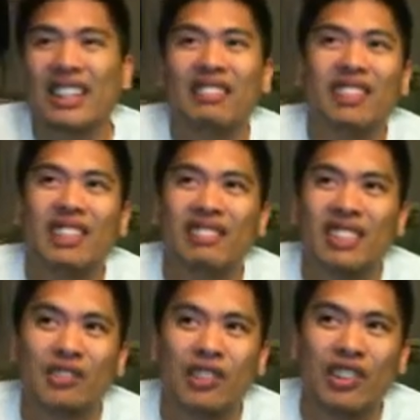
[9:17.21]
I forgot
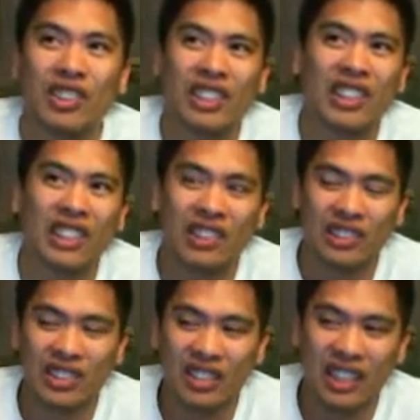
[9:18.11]
what the words he
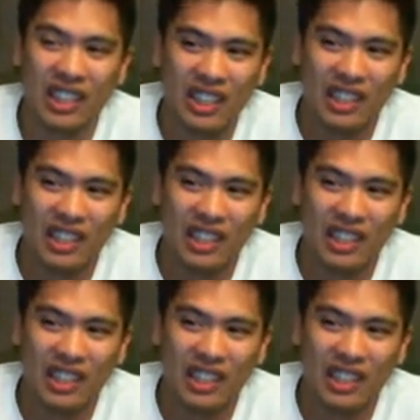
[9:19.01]
used